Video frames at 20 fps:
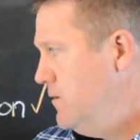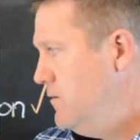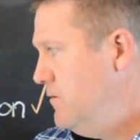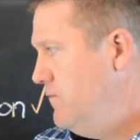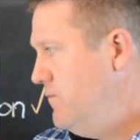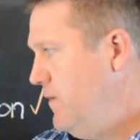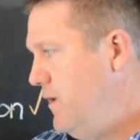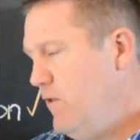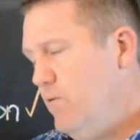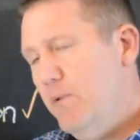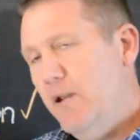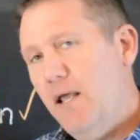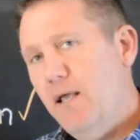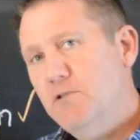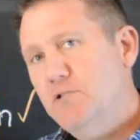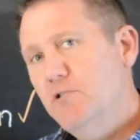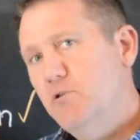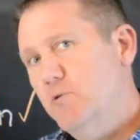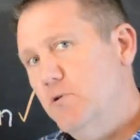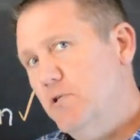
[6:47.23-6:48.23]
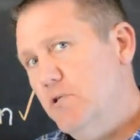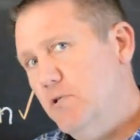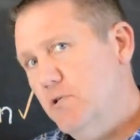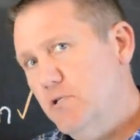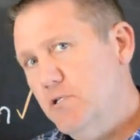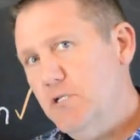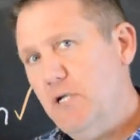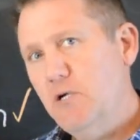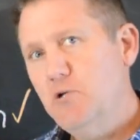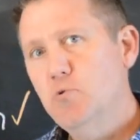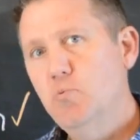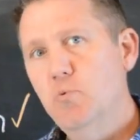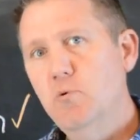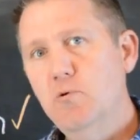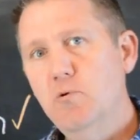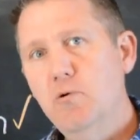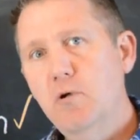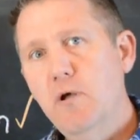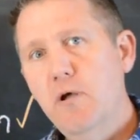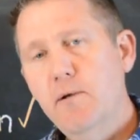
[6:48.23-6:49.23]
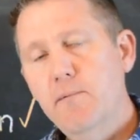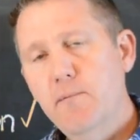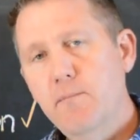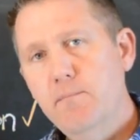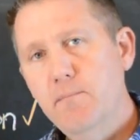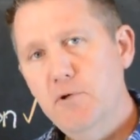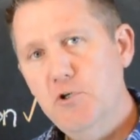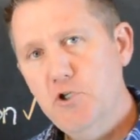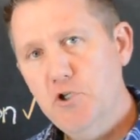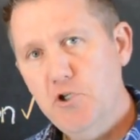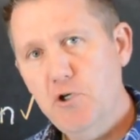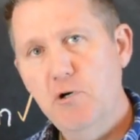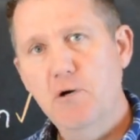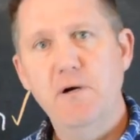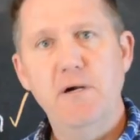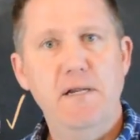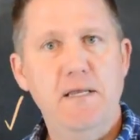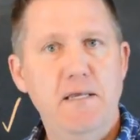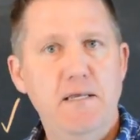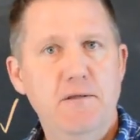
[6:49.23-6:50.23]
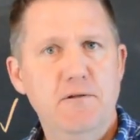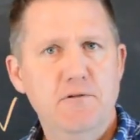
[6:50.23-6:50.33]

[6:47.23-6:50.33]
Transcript: Development has to do with sexual maturity.